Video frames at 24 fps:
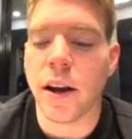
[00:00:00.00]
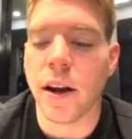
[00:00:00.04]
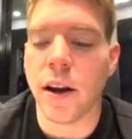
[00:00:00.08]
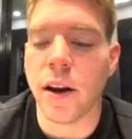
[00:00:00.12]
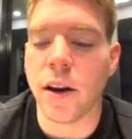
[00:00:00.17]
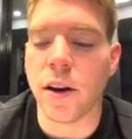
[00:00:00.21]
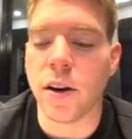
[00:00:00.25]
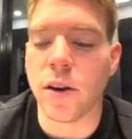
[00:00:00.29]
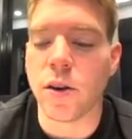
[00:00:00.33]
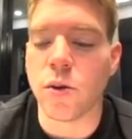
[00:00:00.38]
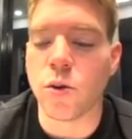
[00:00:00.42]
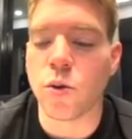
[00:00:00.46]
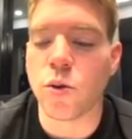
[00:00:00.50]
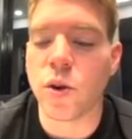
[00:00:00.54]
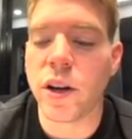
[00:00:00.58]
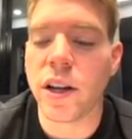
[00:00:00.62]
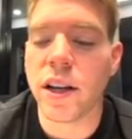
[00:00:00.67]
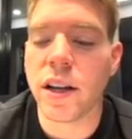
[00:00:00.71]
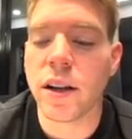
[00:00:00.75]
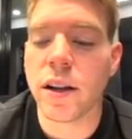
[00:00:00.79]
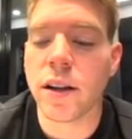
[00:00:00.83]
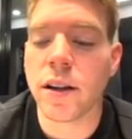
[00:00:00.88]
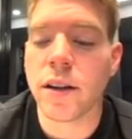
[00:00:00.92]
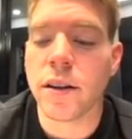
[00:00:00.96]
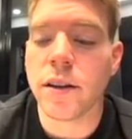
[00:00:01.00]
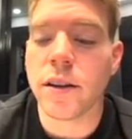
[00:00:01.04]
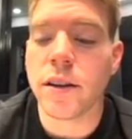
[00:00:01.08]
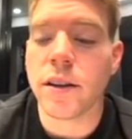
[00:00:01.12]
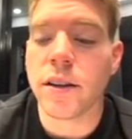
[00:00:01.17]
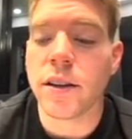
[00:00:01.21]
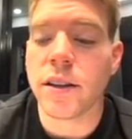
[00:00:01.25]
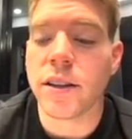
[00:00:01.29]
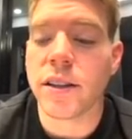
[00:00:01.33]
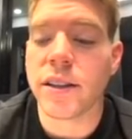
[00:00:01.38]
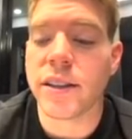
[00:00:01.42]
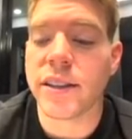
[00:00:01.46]
real
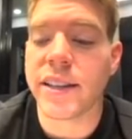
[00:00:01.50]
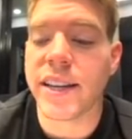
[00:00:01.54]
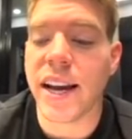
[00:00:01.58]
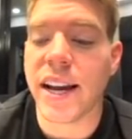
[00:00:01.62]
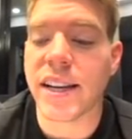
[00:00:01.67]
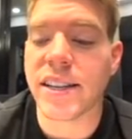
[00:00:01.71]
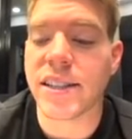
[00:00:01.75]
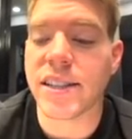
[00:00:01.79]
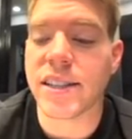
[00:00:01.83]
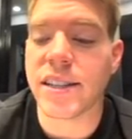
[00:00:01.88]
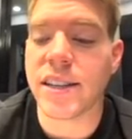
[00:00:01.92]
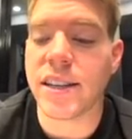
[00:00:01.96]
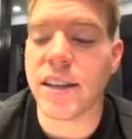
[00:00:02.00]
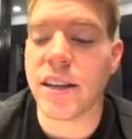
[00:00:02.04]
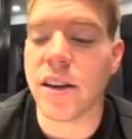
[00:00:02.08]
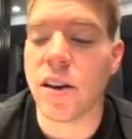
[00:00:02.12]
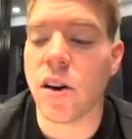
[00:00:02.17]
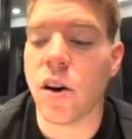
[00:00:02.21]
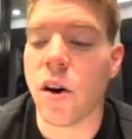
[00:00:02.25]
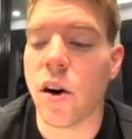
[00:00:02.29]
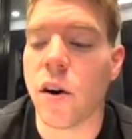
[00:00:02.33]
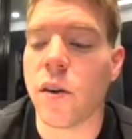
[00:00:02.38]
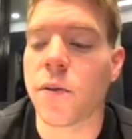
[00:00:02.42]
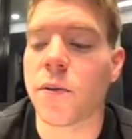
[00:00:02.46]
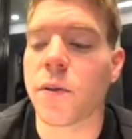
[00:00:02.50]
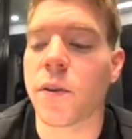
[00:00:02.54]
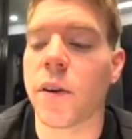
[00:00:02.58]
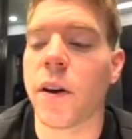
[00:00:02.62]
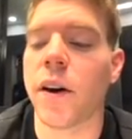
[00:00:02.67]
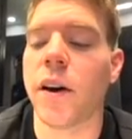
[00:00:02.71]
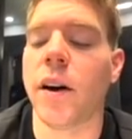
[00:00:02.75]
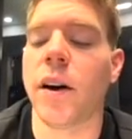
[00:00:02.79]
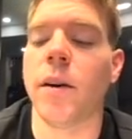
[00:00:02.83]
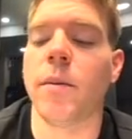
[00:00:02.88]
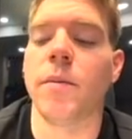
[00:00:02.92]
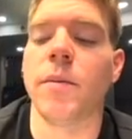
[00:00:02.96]
test here of
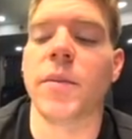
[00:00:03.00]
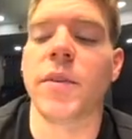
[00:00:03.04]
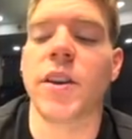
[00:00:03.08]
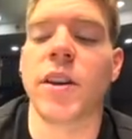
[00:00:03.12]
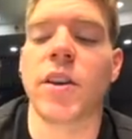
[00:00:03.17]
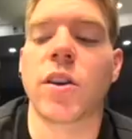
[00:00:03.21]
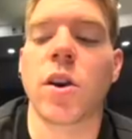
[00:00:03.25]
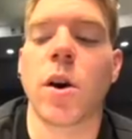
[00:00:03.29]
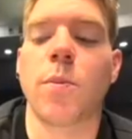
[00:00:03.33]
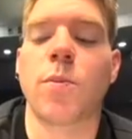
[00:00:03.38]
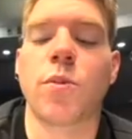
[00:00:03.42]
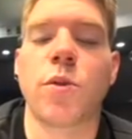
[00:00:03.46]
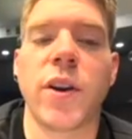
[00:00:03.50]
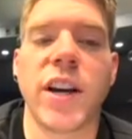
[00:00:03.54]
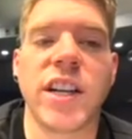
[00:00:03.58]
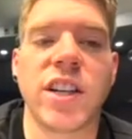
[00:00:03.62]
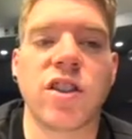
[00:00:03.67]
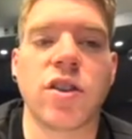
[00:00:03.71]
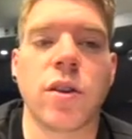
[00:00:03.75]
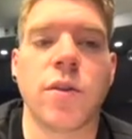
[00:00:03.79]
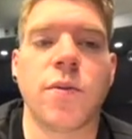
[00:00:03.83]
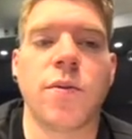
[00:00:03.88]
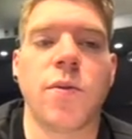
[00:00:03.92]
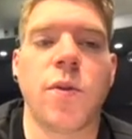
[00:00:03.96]
the top range of